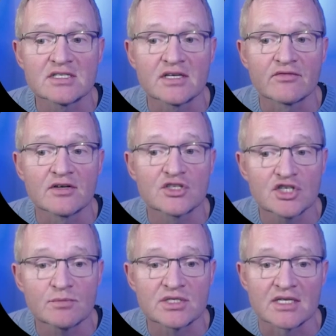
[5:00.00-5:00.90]
different
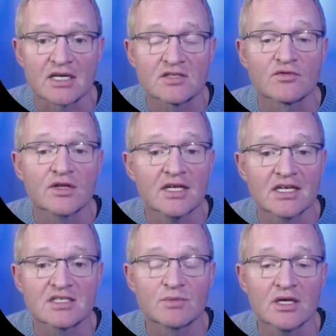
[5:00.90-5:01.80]
chipsets for the
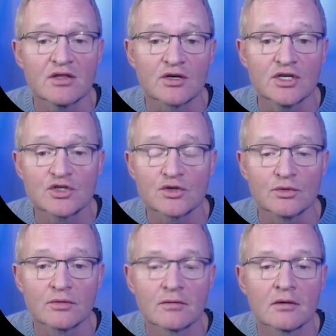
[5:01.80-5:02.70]

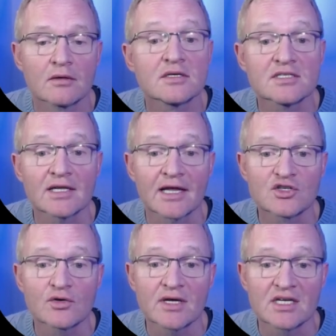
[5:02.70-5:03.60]
ESP32.
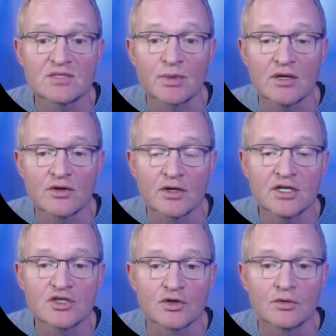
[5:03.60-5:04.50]
Select your
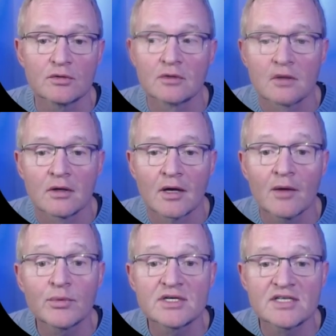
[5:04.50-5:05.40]
ESP32,
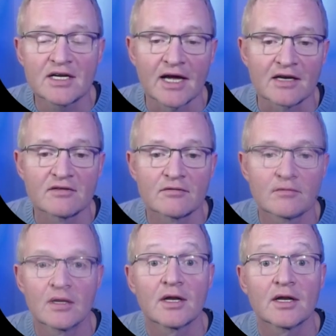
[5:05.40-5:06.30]
and press Connect.
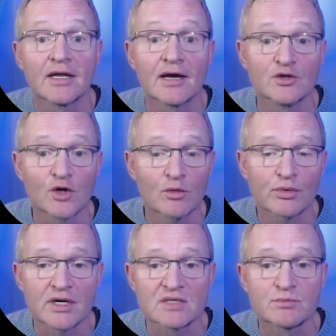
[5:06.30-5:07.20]
Now don't
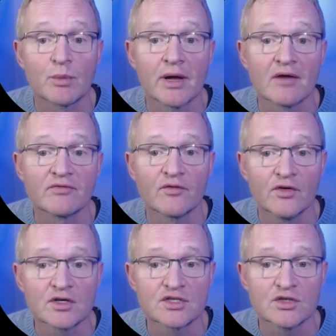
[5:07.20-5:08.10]
press Prepare for
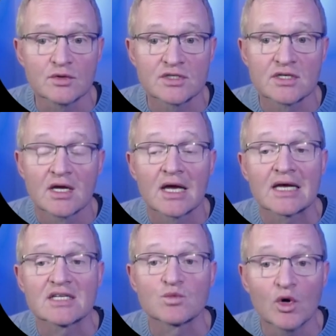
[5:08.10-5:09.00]
First Use,
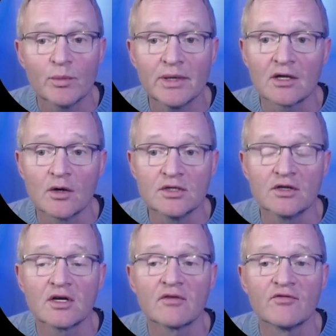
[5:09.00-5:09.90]
as we'll be
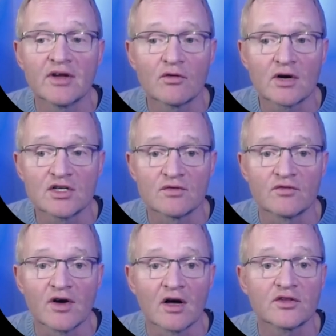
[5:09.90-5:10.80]
loading the configuration
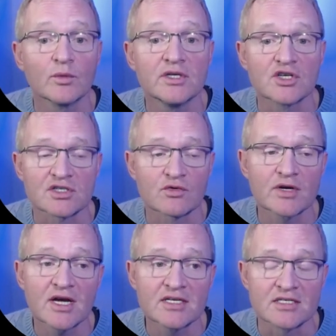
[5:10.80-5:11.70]
file that we just
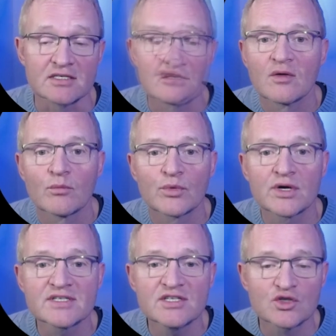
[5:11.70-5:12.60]
created.
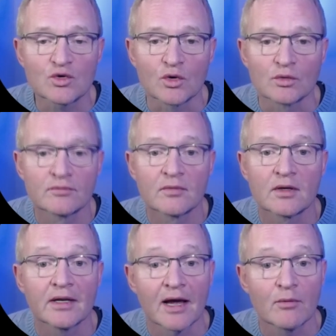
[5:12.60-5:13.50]
Press Install.
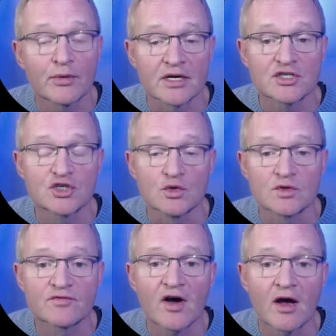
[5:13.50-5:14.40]
Now press
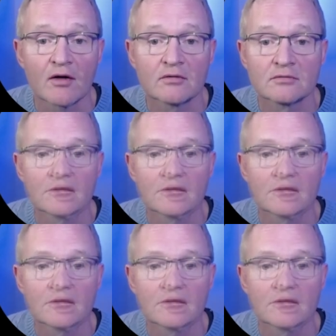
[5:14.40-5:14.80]
Choose File.